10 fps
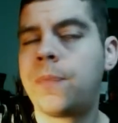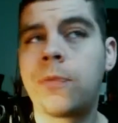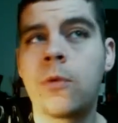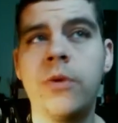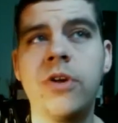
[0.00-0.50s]

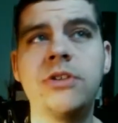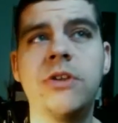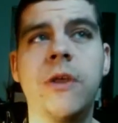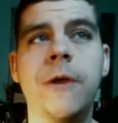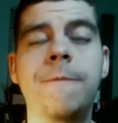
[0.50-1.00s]
Well, here's the
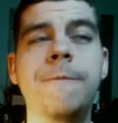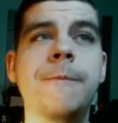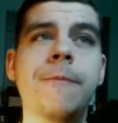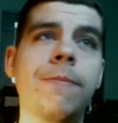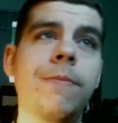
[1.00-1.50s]
thing.
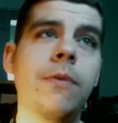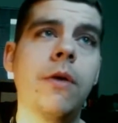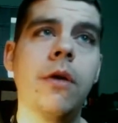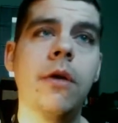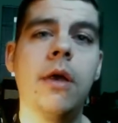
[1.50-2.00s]

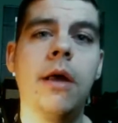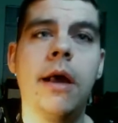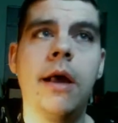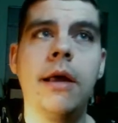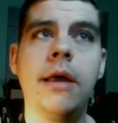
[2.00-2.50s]

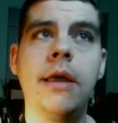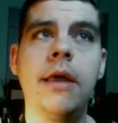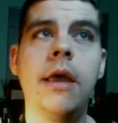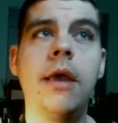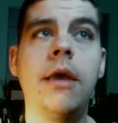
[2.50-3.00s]
I
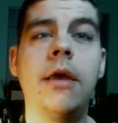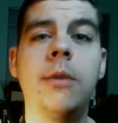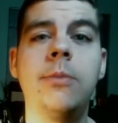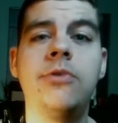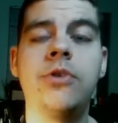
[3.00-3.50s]

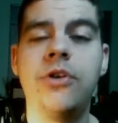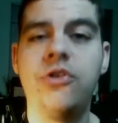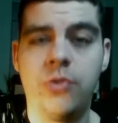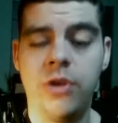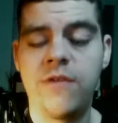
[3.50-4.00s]
am turning
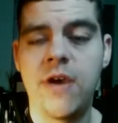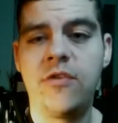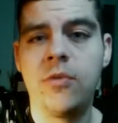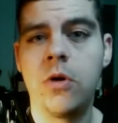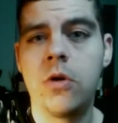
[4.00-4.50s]
25
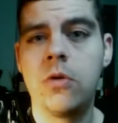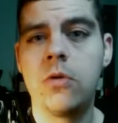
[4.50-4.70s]
tomorrow,